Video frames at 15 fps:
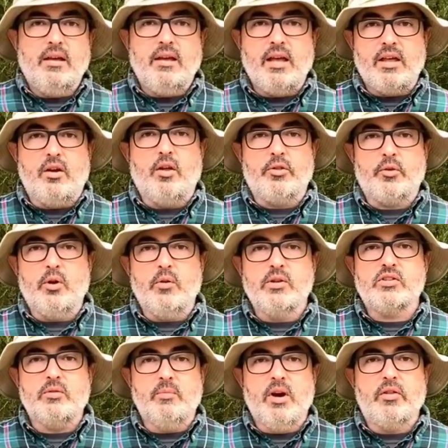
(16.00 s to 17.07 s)
and I'll throw in
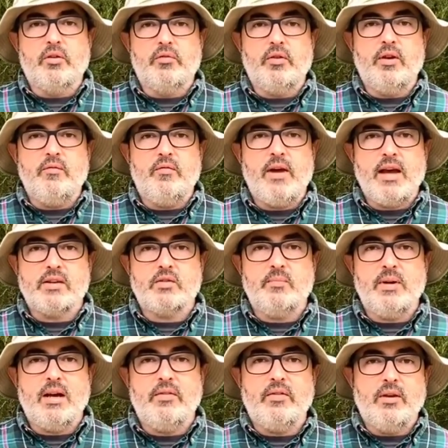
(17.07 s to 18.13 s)
some other fun facts
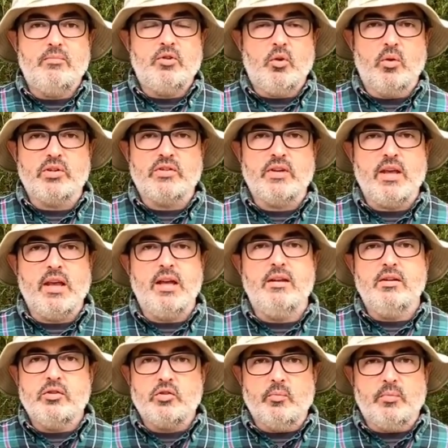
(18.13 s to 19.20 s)
about them towards the end,
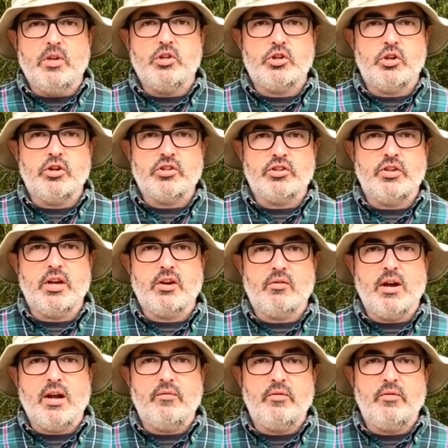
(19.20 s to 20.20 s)
so be sure to stick around